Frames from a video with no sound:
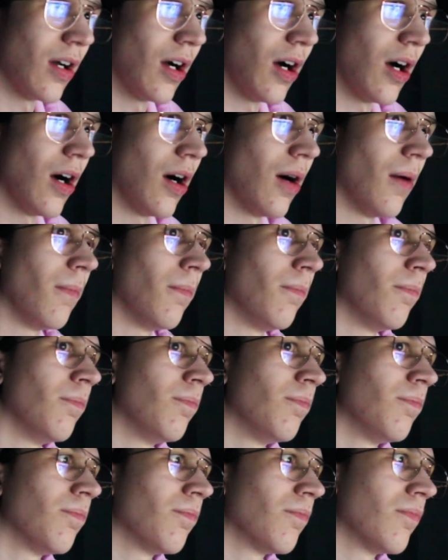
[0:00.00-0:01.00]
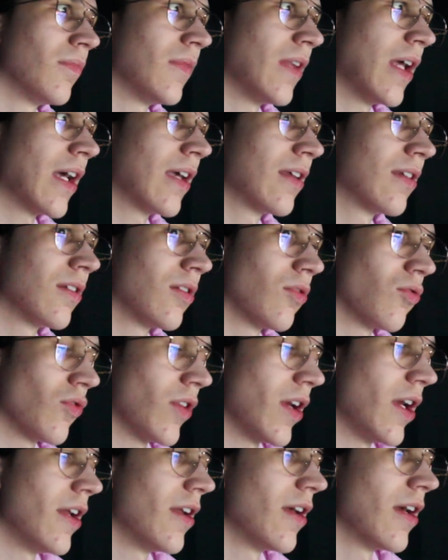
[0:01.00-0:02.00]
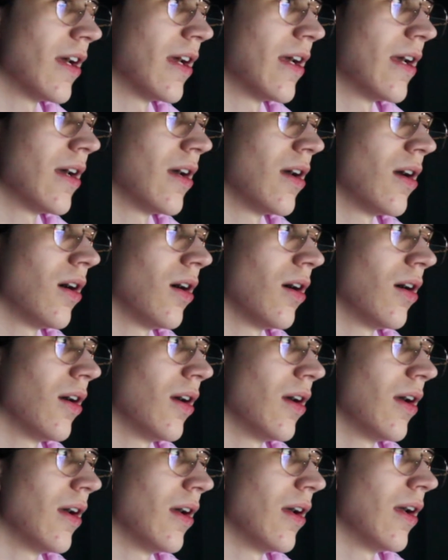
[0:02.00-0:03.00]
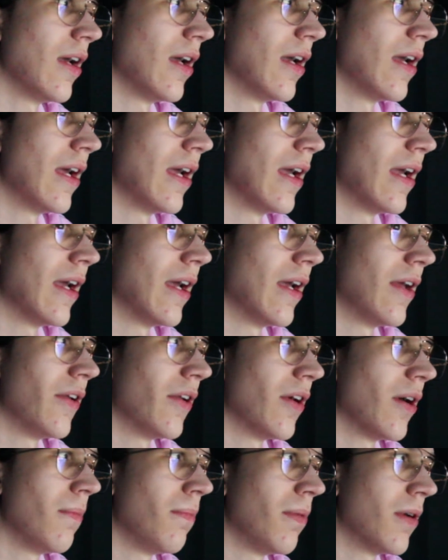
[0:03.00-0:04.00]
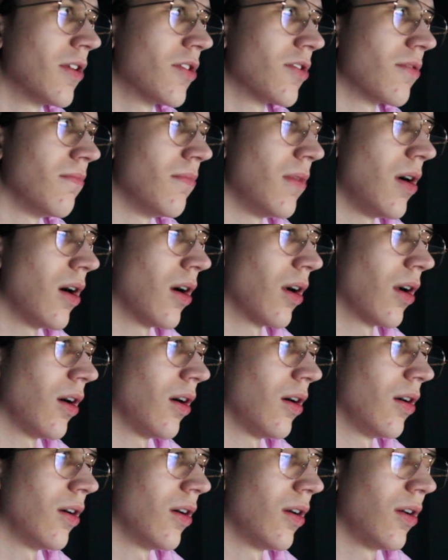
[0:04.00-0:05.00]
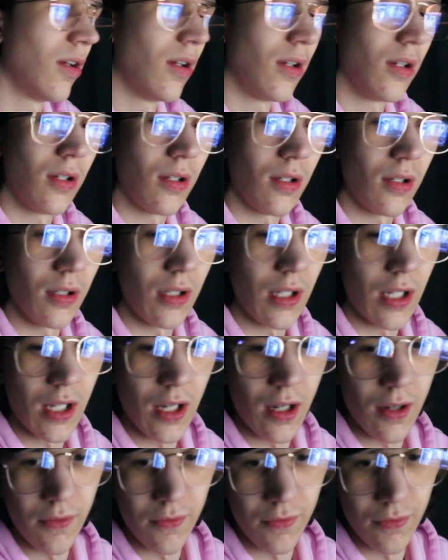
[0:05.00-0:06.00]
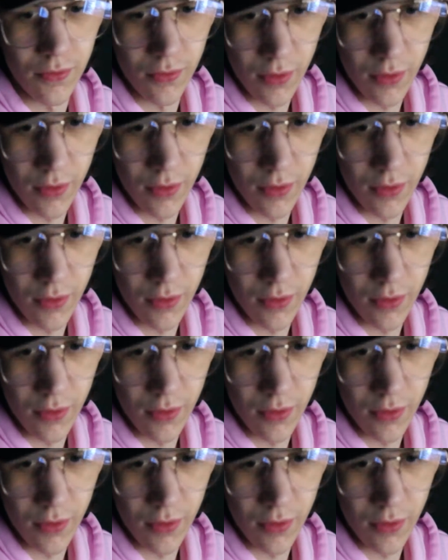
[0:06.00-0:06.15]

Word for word: um, next to read and a bunch of manga. Like I've